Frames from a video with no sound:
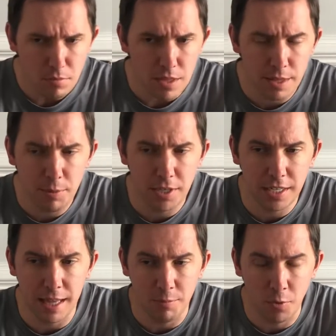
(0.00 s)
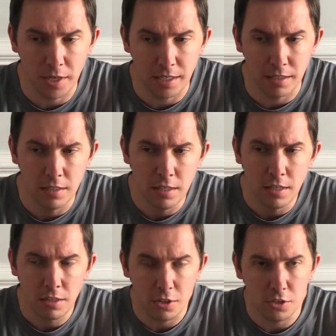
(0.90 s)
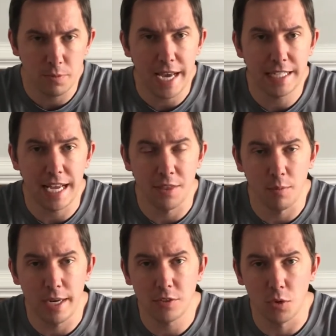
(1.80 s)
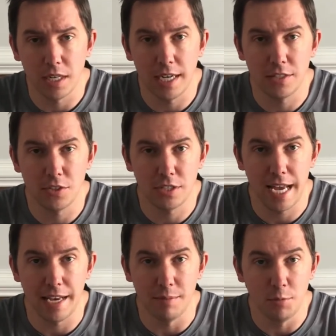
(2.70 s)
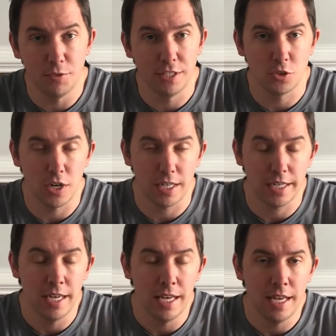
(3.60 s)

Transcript: they put into that morning clothes bags, and the race organizers had a moving truck